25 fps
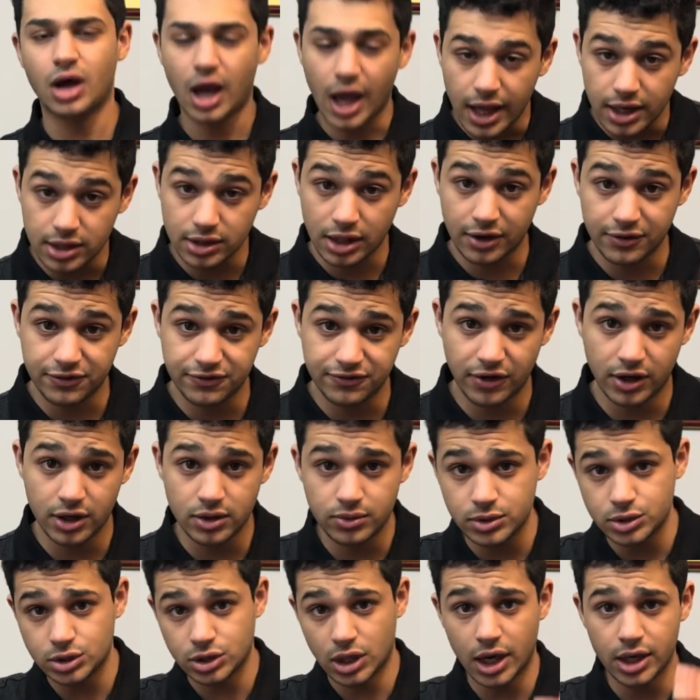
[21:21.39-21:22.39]
I had a lot of fun.
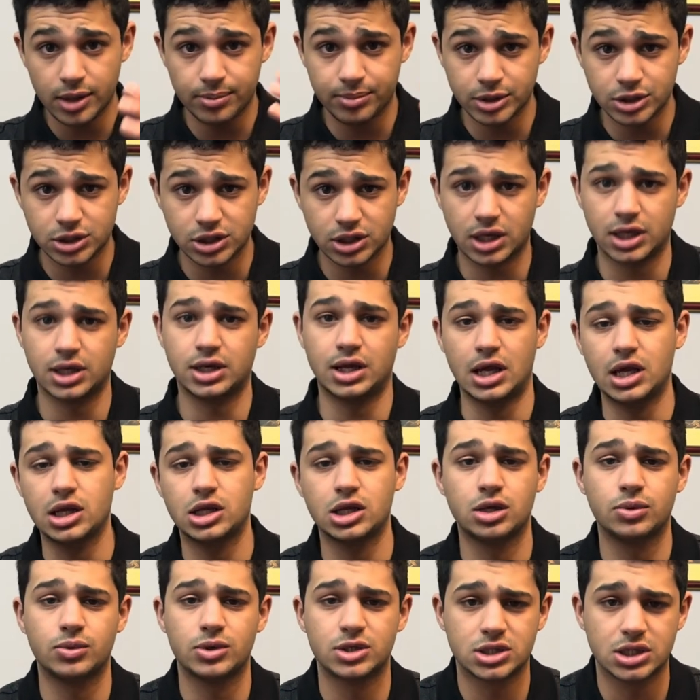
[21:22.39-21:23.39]
We tried a bunch of
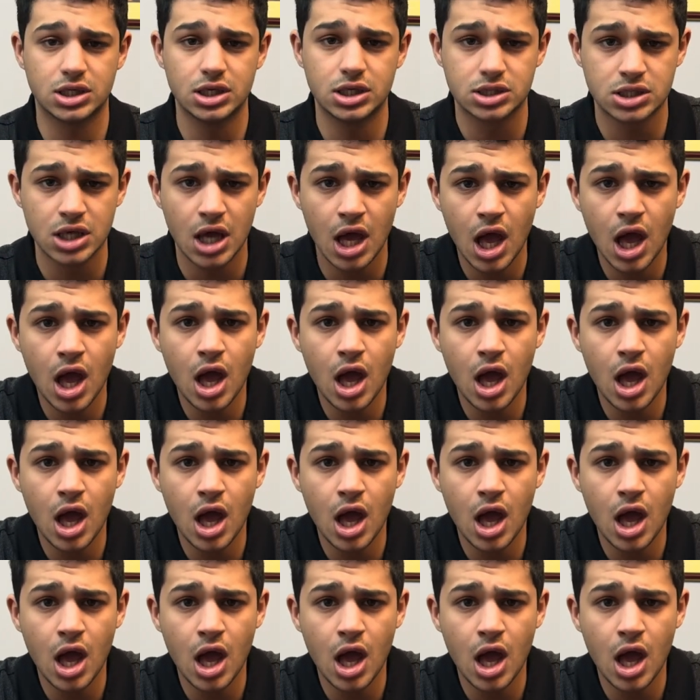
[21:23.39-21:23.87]
Canadian whiskeys.